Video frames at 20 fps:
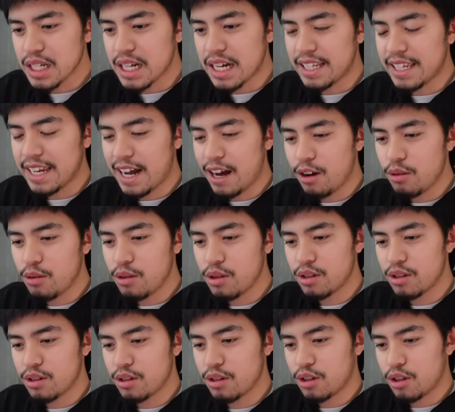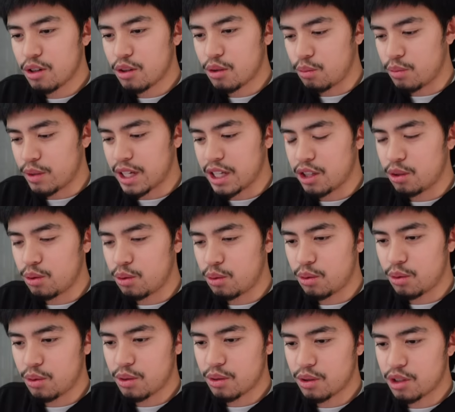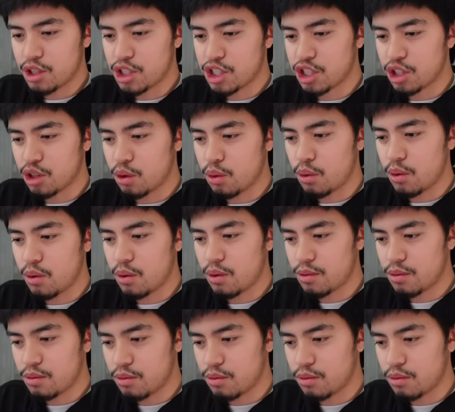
And now we can do show